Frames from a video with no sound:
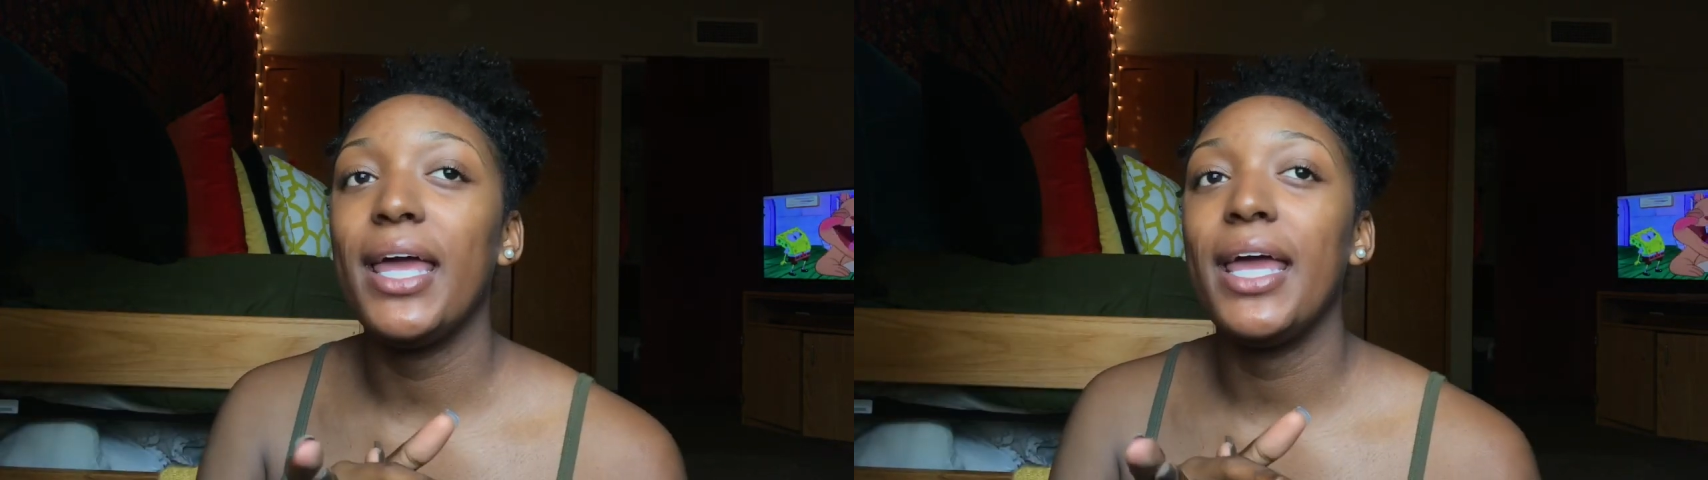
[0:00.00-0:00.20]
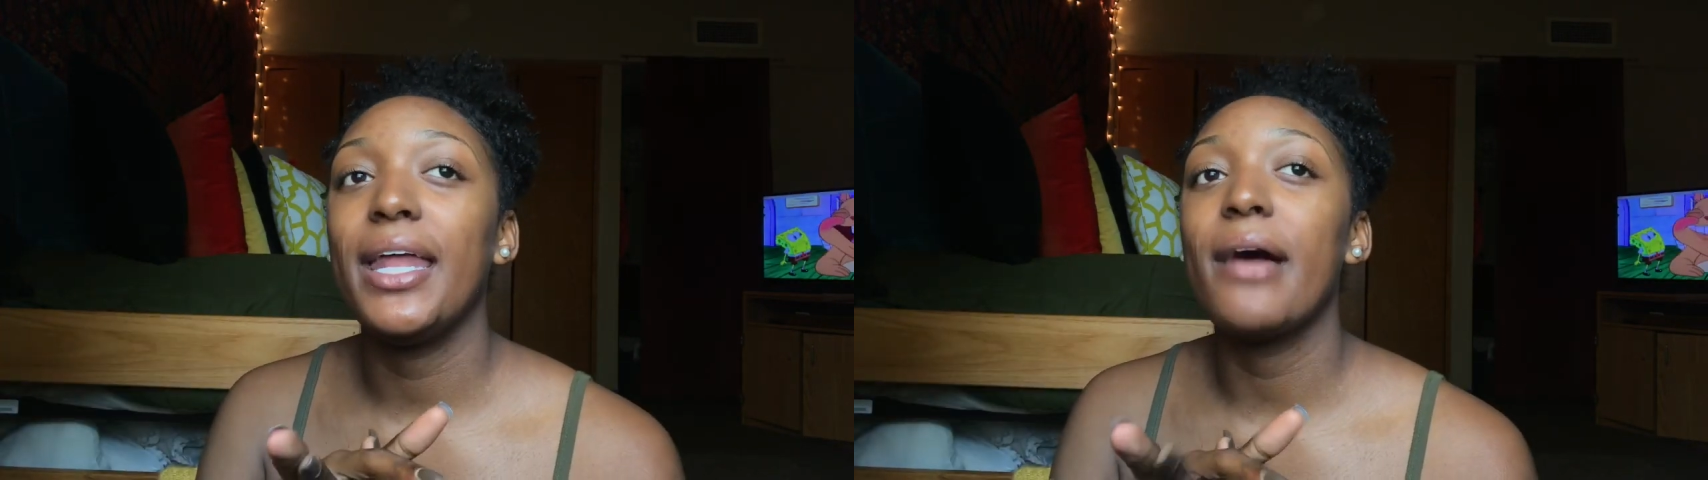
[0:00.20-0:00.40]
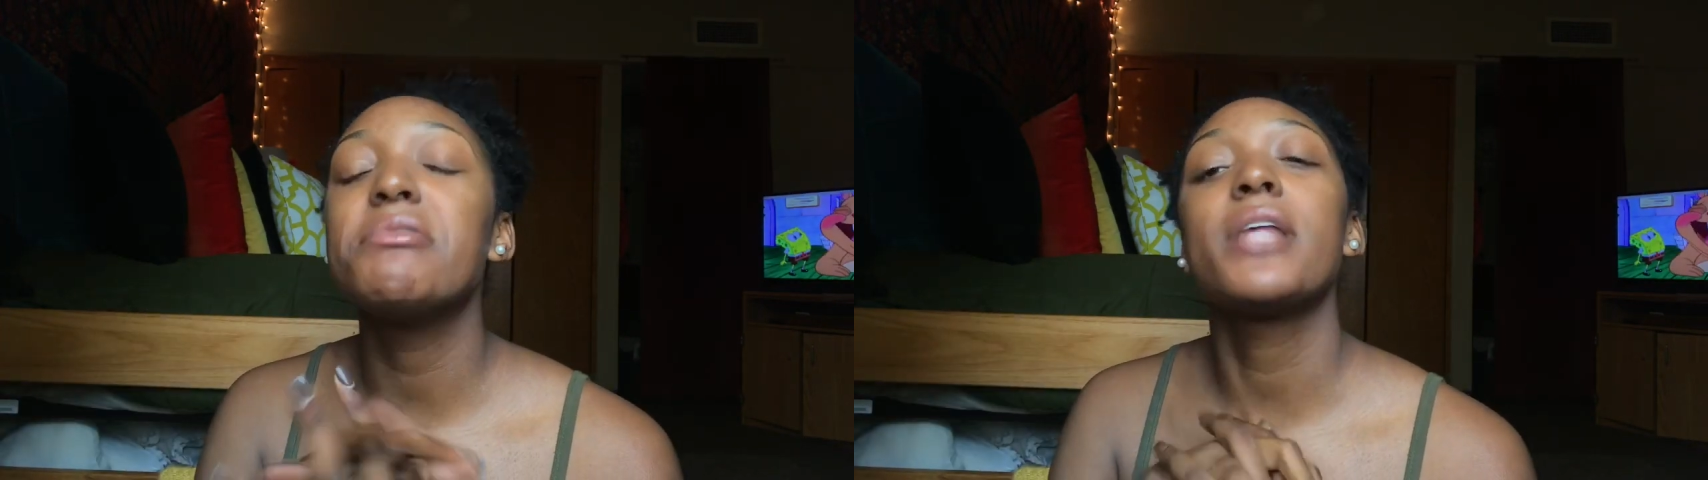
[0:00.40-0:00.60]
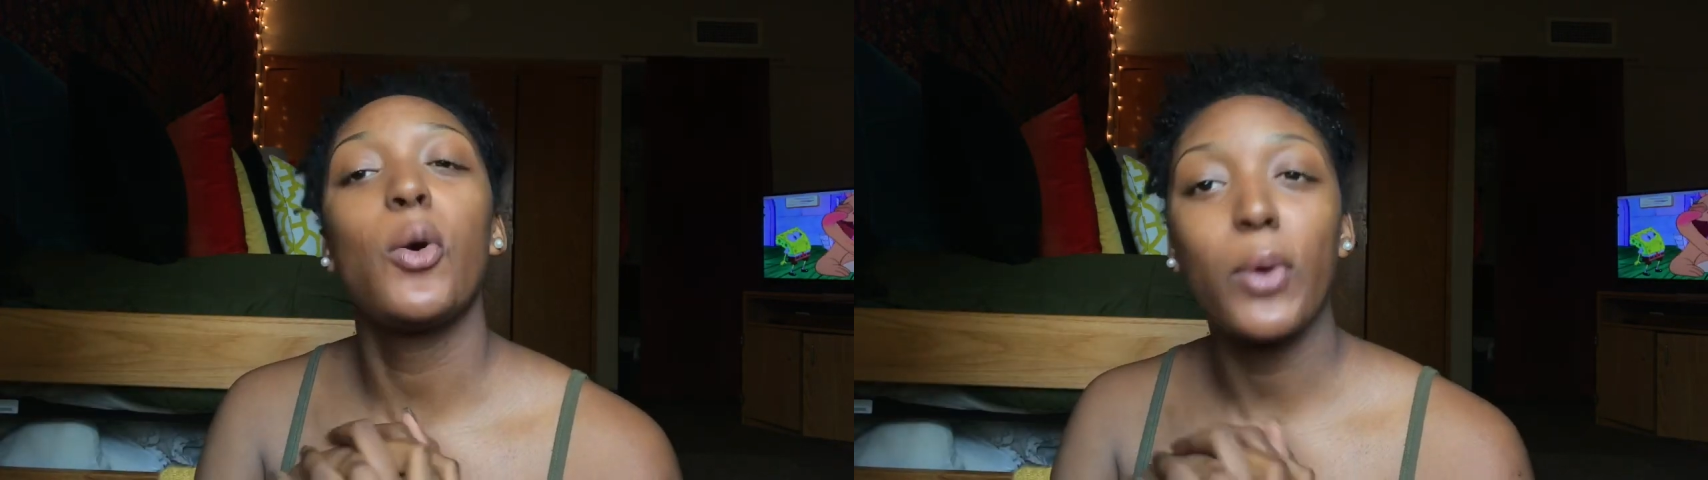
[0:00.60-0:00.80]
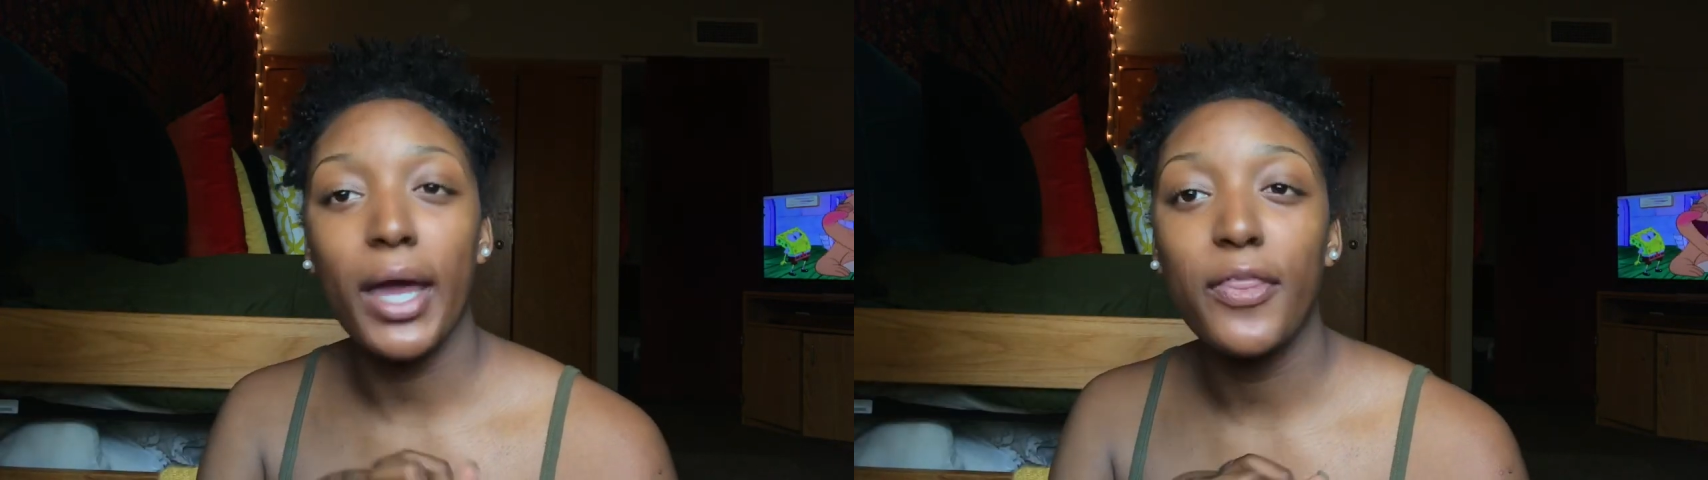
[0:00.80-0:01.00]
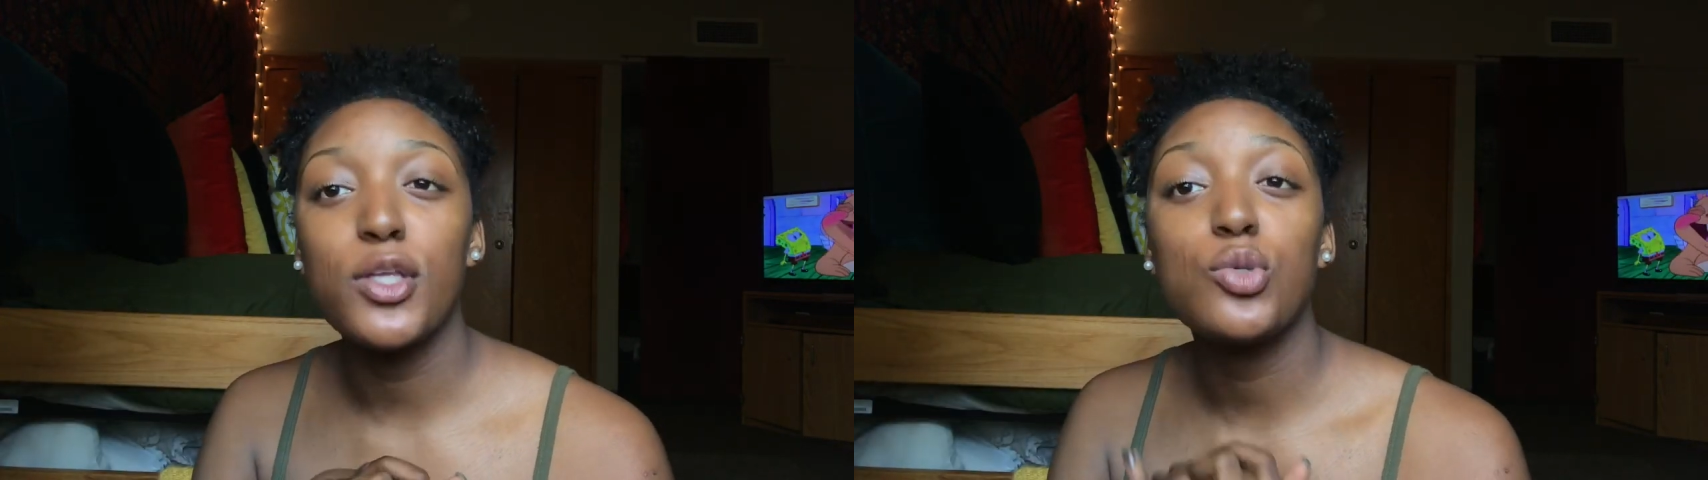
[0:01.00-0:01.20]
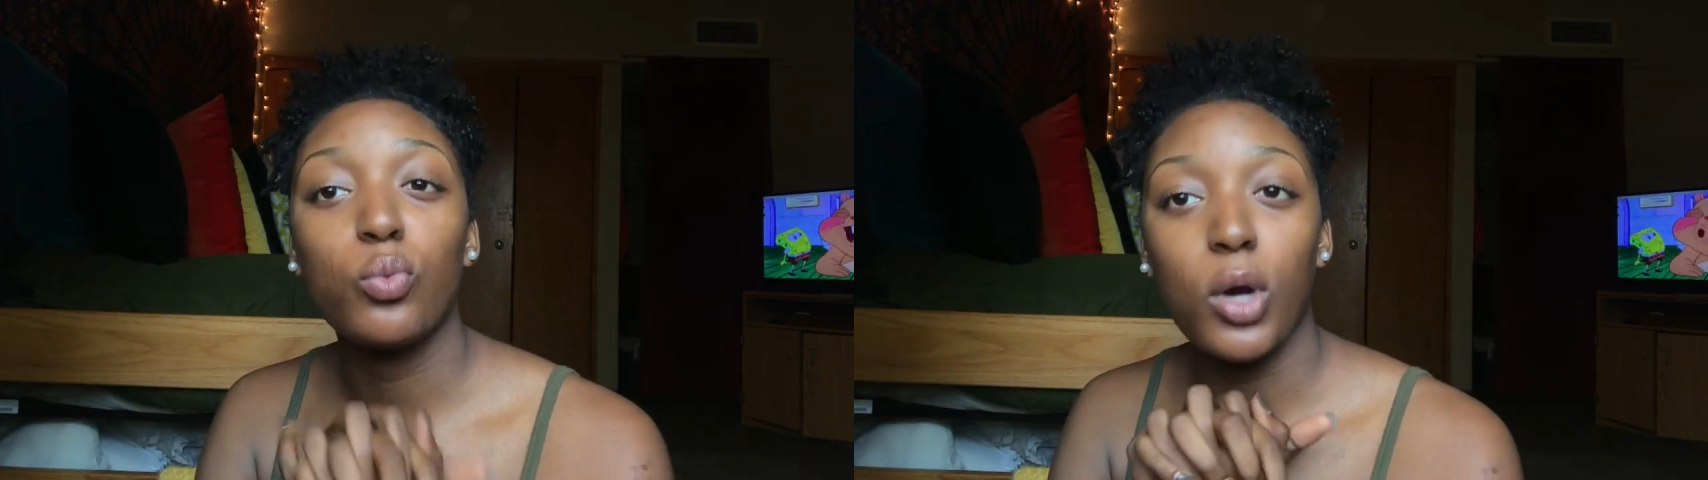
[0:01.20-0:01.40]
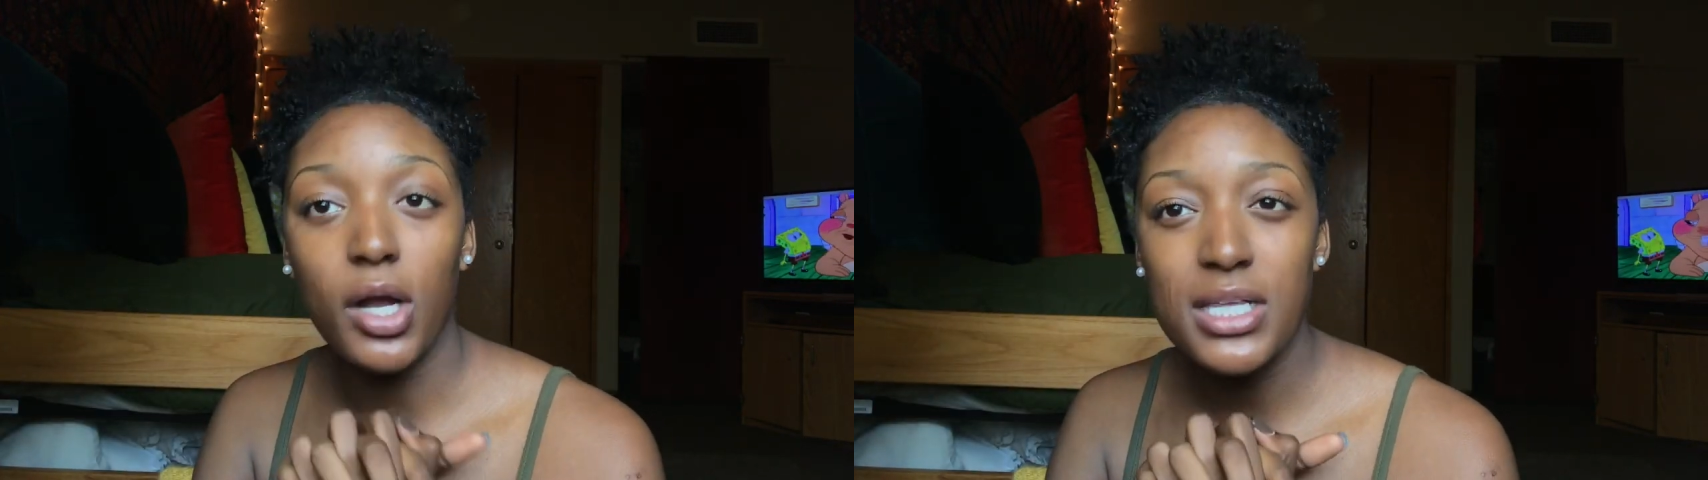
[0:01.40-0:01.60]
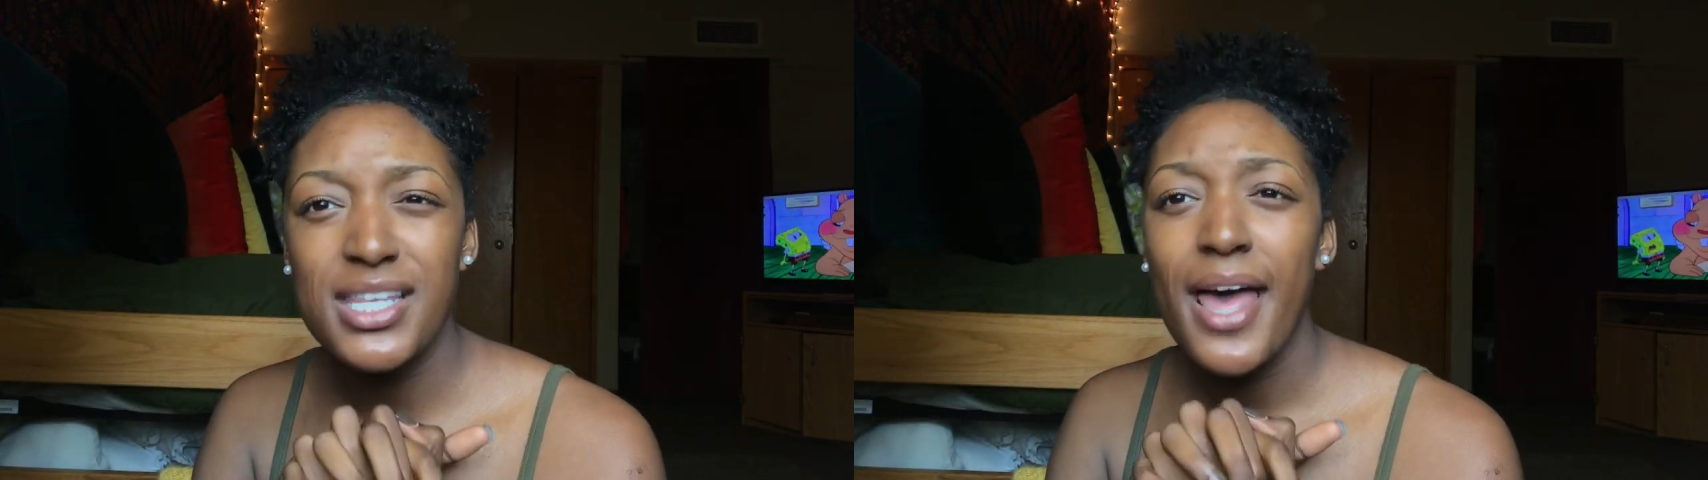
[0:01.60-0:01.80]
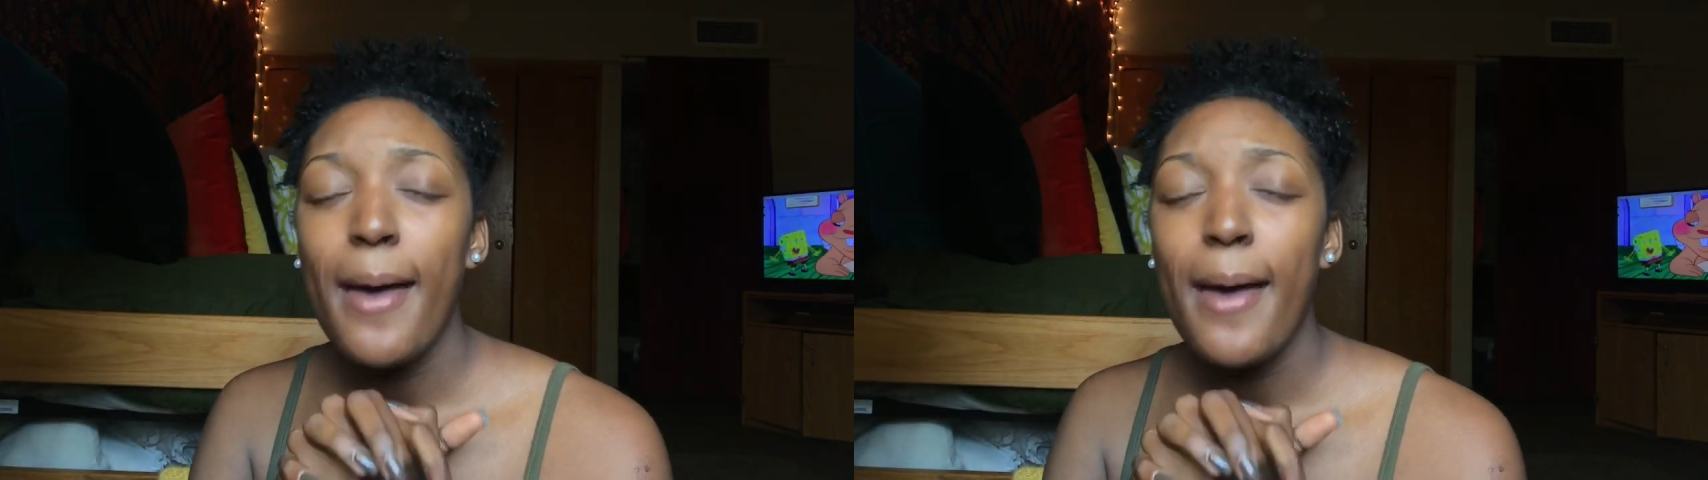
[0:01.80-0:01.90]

and I was like, okay, this works.